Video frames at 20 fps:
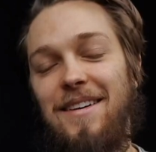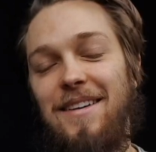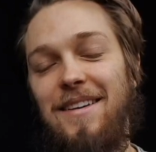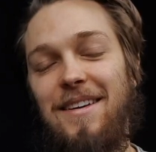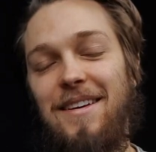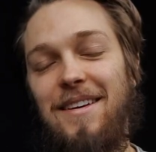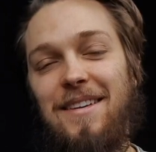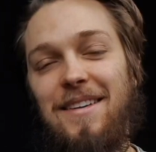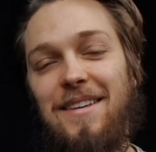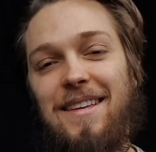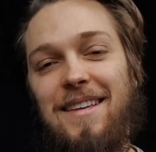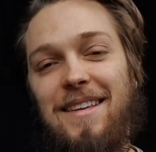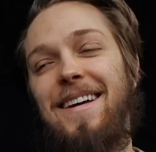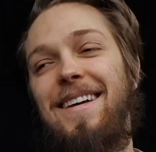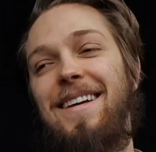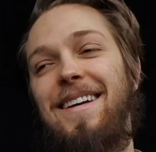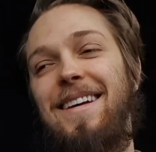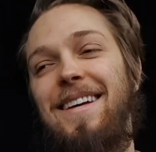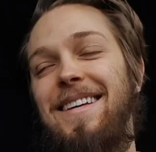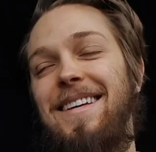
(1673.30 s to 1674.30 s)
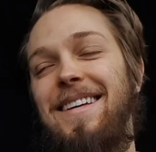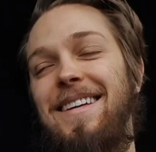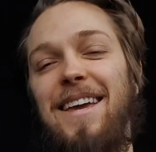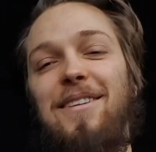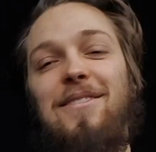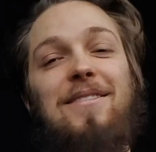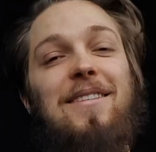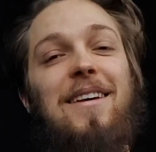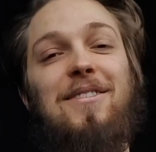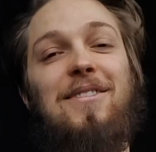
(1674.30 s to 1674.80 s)
or
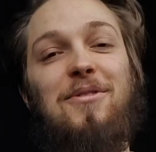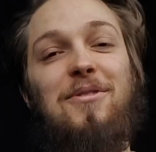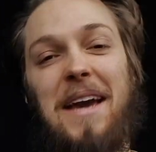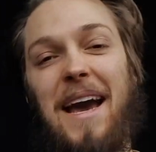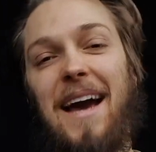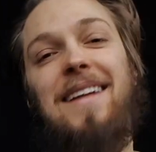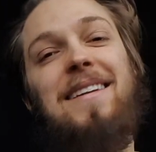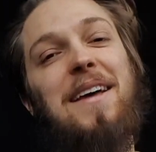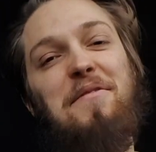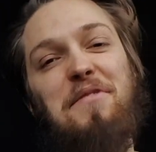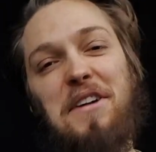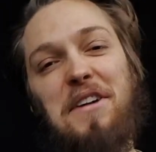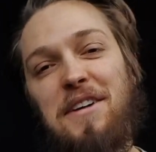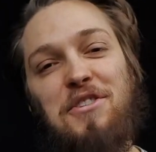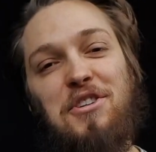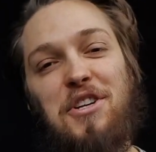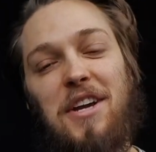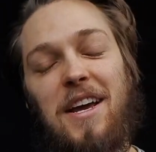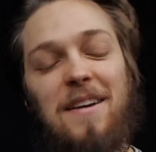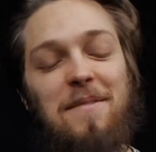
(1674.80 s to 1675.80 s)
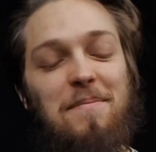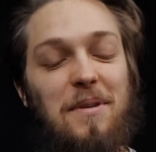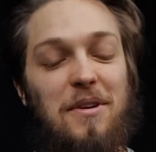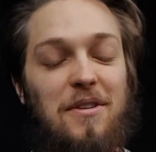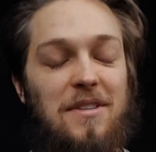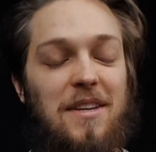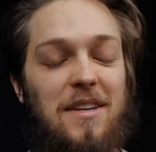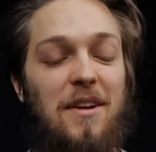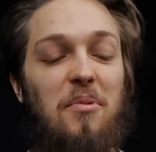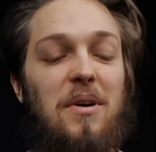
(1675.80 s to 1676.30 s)
say that you can't have another shake,
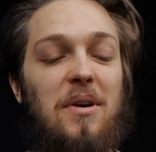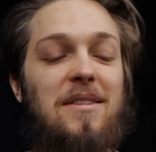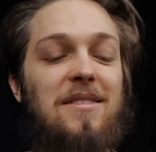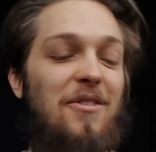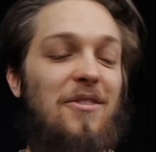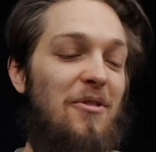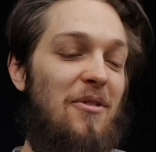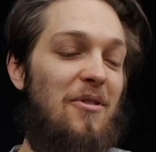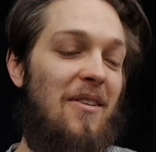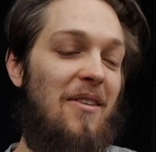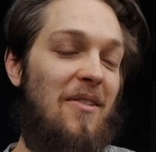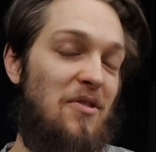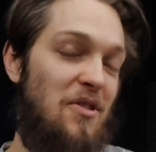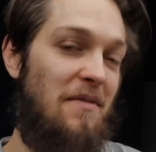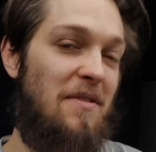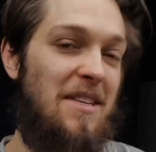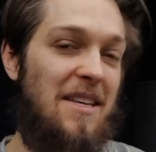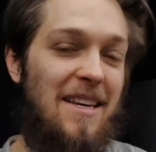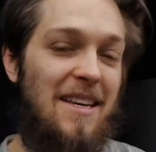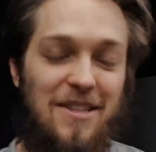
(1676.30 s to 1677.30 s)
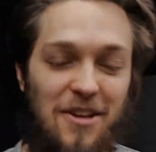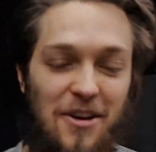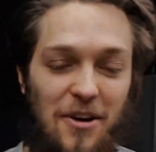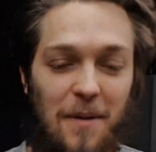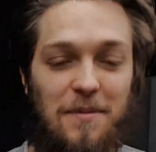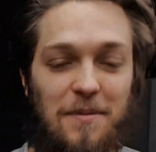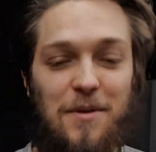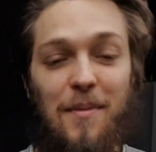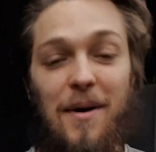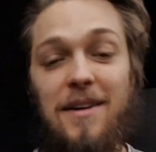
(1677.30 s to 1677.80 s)
because otherwise your longevity is not
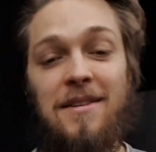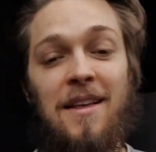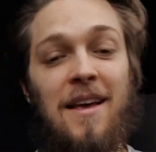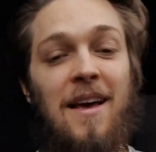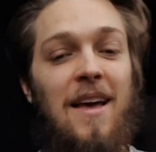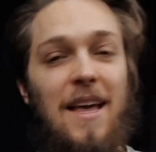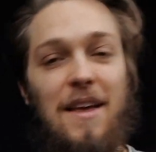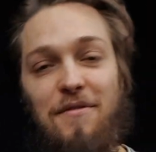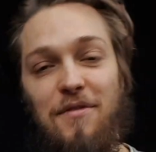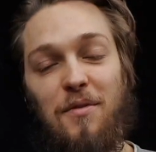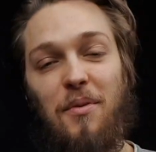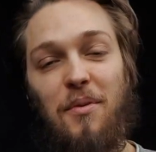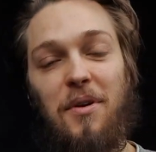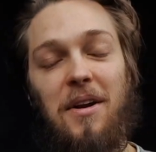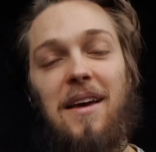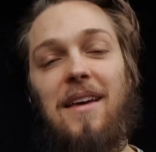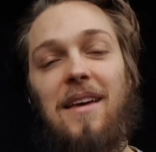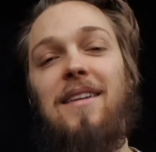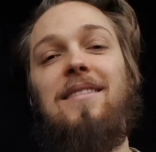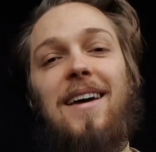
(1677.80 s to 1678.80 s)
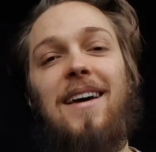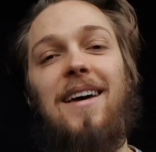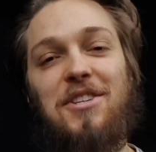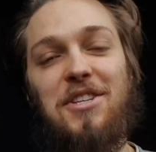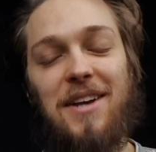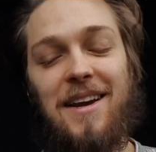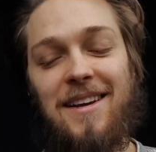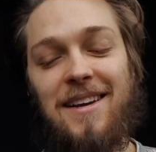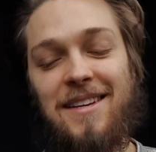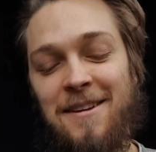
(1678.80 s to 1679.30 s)
optimized if you want to eat 10
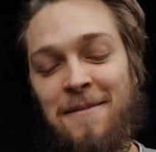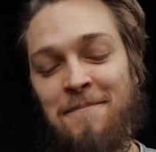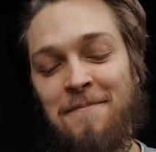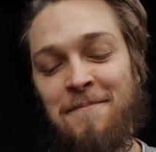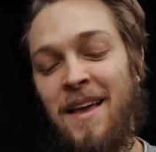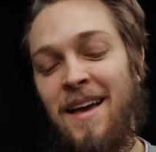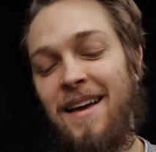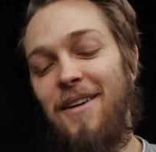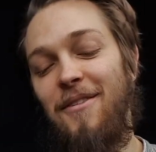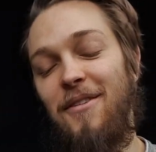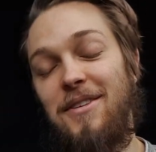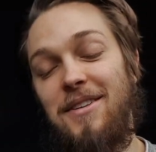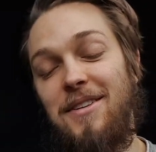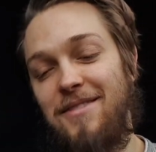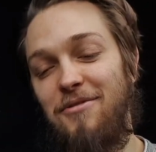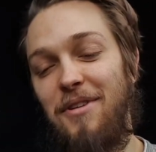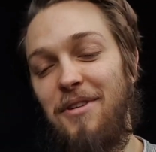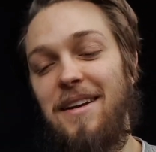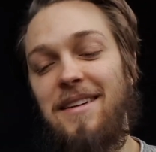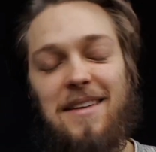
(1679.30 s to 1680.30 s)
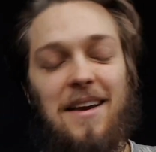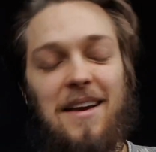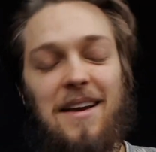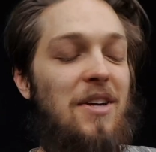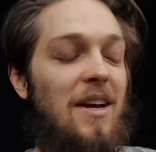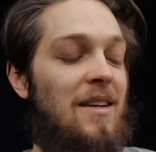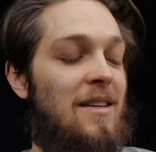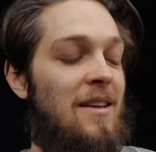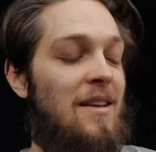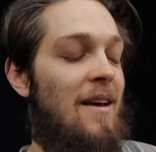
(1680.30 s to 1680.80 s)
shakes or drink 10
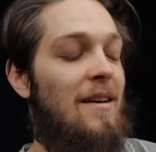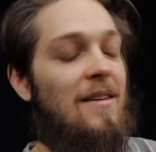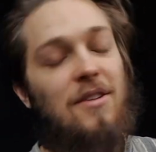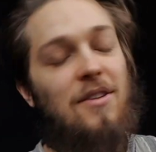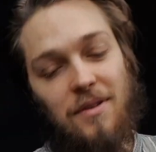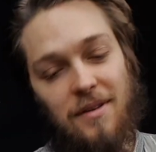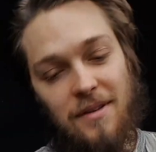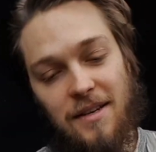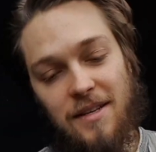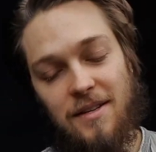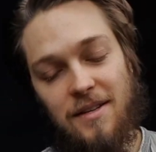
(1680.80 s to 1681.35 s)
shakes. So this